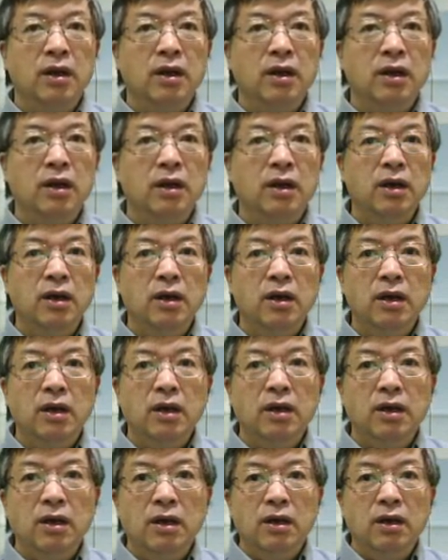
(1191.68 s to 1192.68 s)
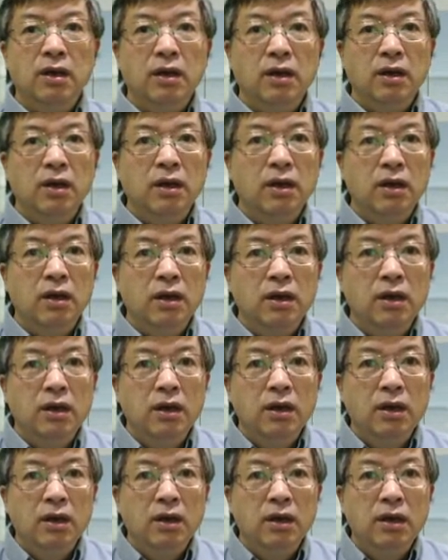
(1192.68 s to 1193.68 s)

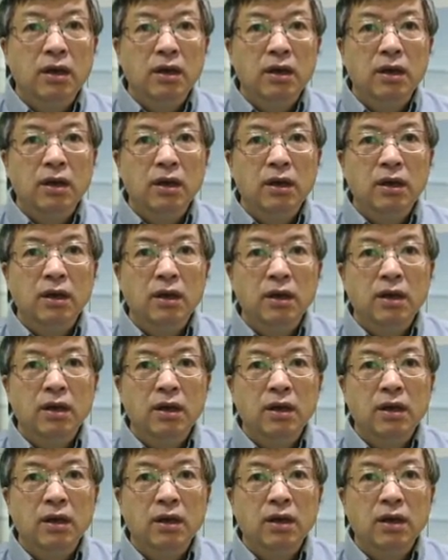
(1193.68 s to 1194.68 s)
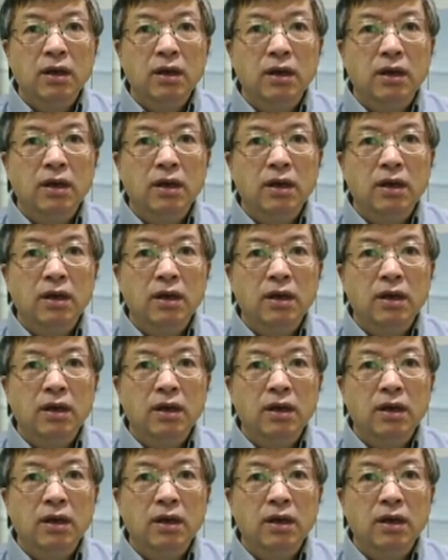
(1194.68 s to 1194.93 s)
No one is speaking in this clip.